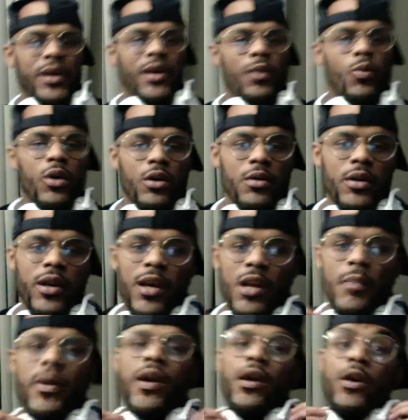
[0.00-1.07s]
Welcome to Anime
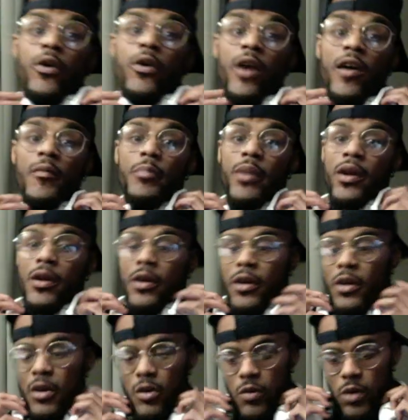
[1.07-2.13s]
and Craft Beer.
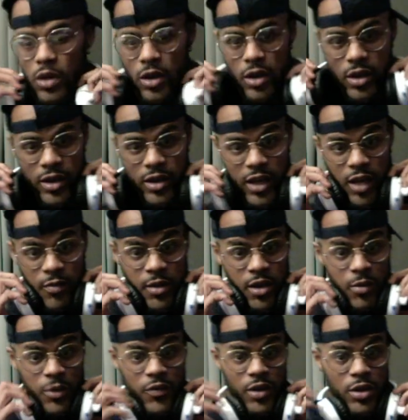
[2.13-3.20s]
We here today, man. We
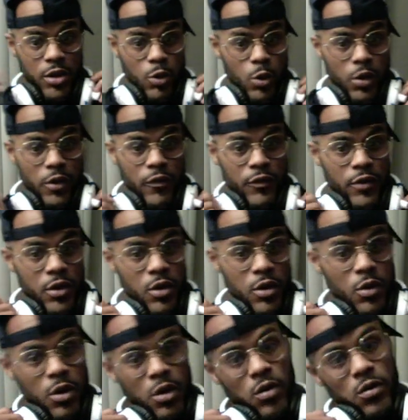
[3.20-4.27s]
finna do a review
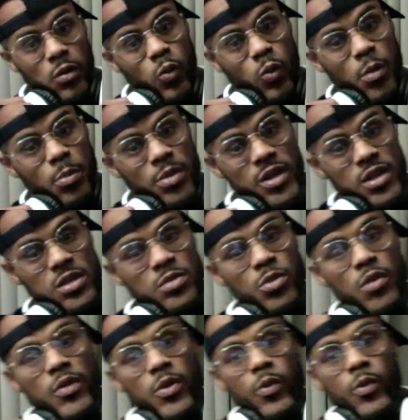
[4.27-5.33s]
on the One Piece
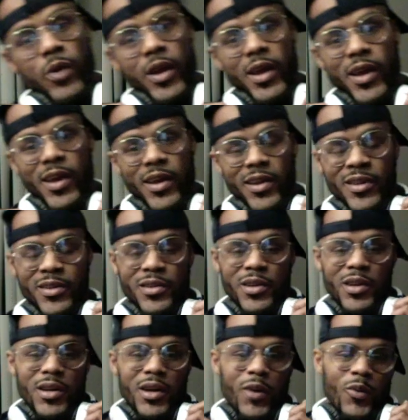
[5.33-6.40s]
movie Red.
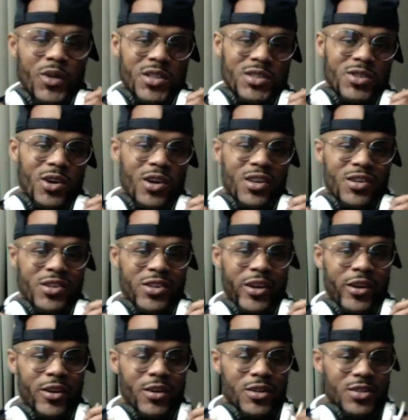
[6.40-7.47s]
I went and saw it in
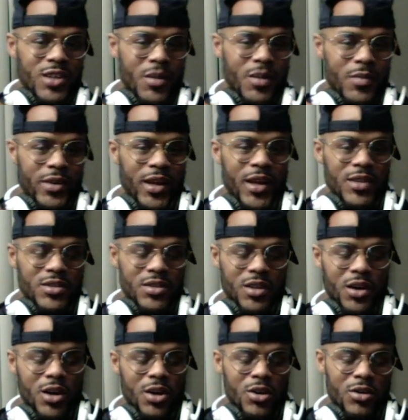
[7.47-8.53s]
theaters a couple days
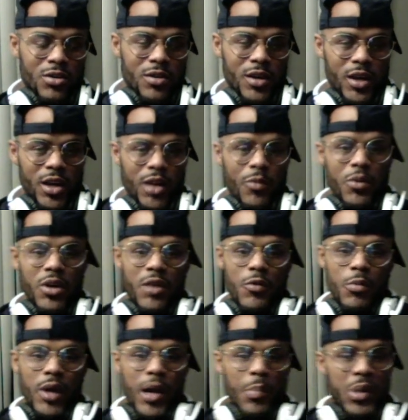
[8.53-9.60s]
ago, and I'm gonna give you my
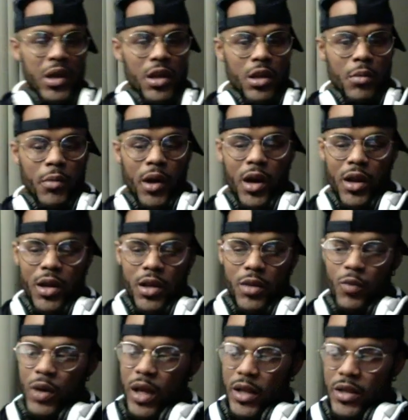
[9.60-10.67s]
opinion about it and what
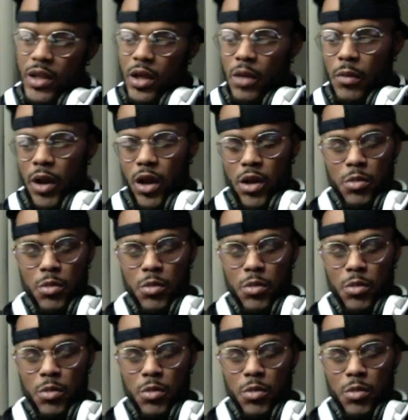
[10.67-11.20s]
I think about it.